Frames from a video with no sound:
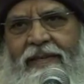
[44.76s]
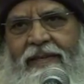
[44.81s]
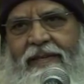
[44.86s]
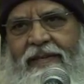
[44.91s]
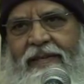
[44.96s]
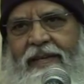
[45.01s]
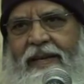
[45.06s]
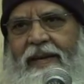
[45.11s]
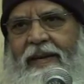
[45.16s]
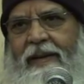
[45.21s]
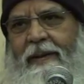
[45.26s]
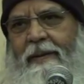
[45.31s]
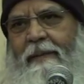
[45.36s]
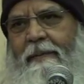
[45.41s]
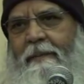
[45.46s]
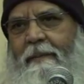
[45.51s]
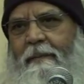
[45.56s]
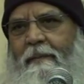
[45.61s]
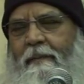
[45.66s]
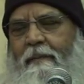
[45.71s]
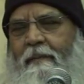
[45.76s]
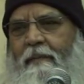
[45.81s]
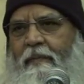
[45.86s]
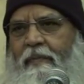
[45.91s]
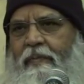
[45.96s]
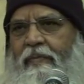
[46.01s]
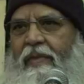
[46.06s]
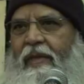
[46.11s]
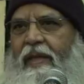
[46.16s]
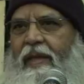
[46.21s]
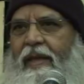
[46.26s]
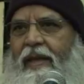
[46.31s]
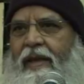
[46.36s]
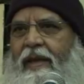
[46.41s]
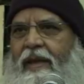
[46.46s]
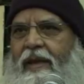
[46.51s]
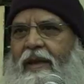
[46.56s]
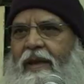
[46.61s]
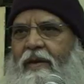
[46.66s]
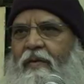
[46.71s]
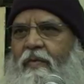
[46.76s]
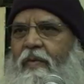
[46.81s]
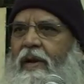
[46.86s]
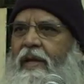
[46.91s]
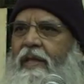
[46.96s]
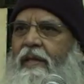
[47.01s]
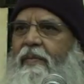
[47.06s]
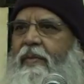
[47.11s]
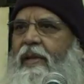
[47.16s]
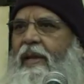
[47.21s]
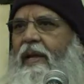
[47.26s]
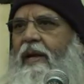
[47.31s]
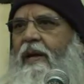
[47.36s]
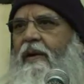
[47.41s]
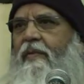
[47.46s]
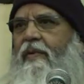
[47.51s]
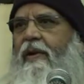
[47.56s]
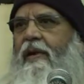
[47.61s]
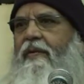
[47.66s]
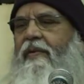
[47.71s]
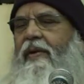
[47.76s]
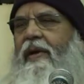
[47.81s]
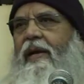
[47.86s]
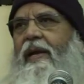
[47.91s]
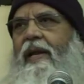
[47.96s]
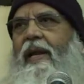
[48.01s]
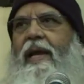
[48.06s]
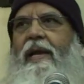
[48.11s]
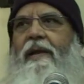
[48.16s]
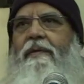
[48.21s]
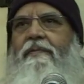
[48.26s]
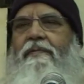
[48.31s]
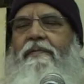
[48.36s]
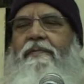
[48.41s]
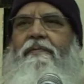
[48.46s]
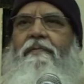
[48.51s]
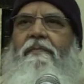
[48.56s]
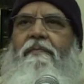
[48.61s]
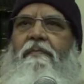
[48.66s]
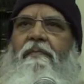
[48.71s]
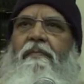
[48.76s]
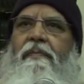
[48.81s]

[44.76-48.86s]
See? What is the meaning of living life?